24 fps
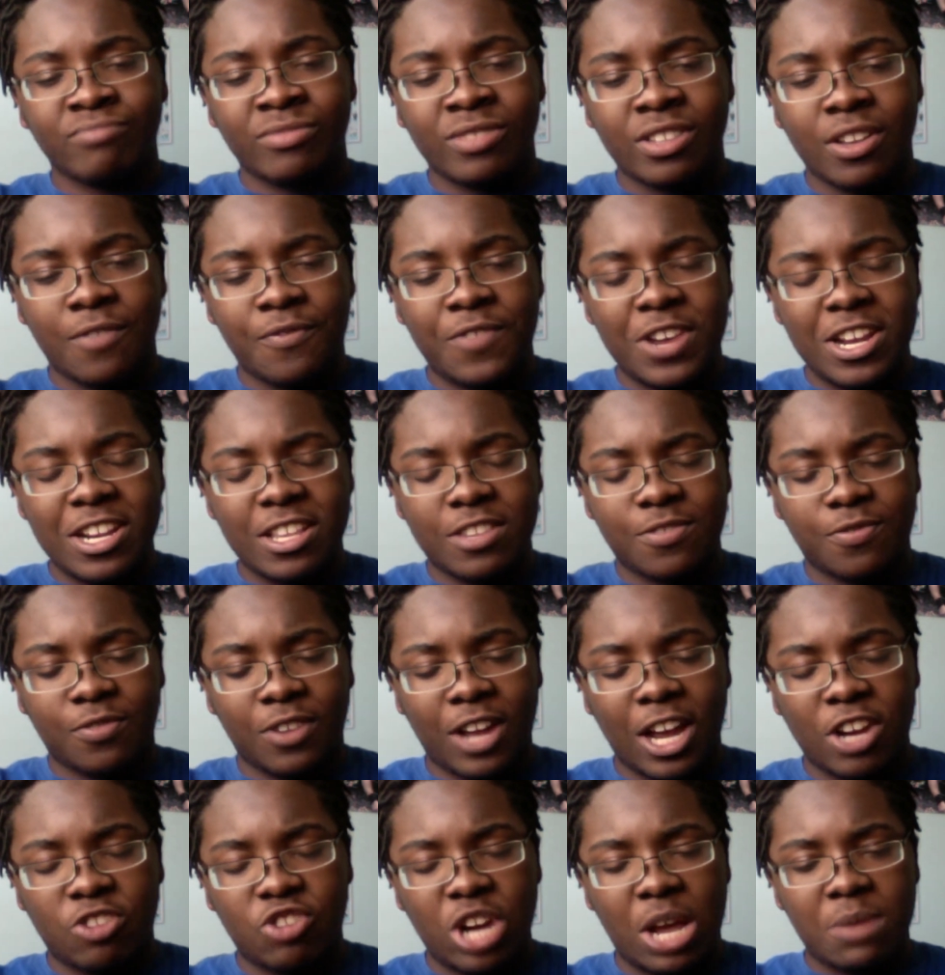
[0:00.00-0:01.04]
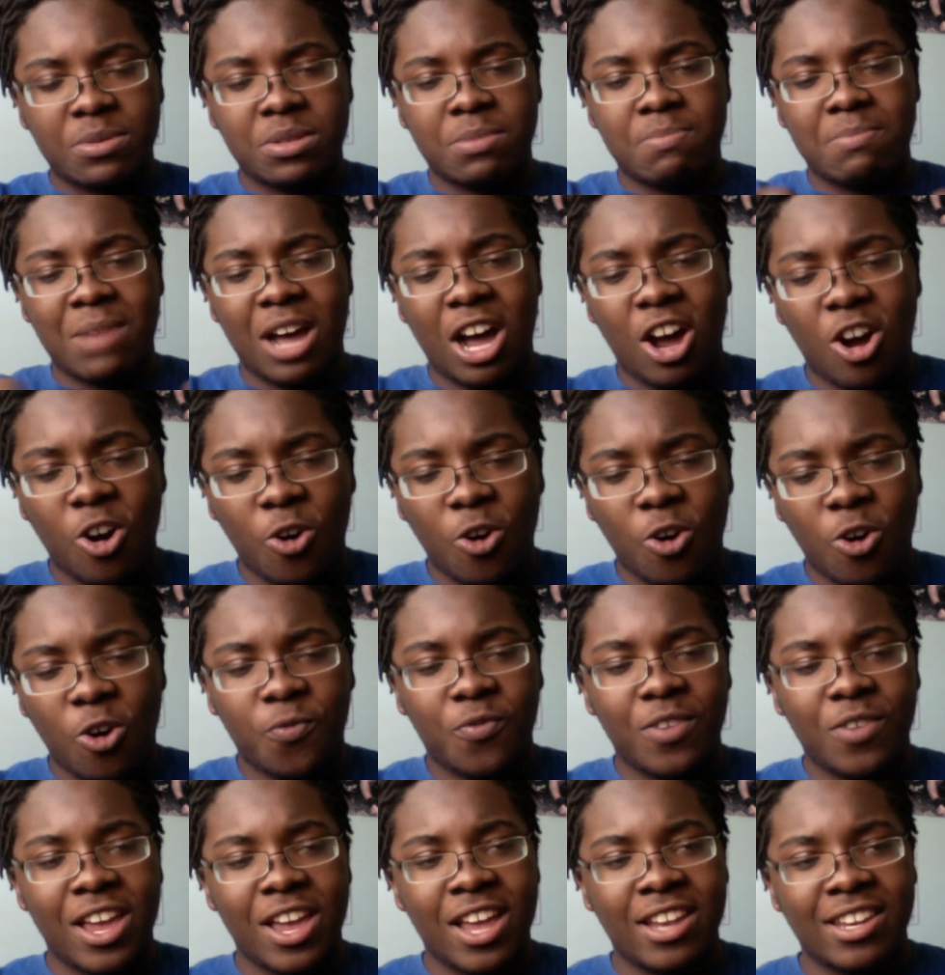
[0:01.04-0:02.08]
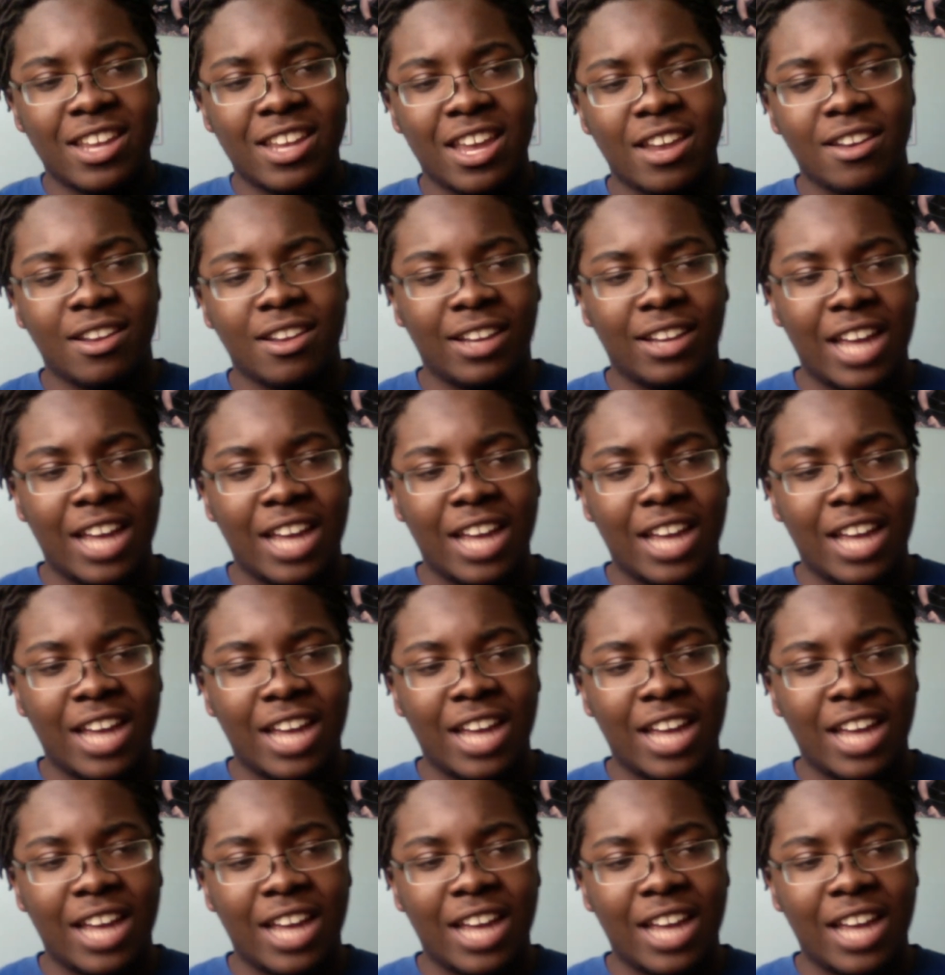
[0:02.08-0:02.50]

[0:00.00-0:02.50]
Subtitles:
Venus flytrap's mouth, and then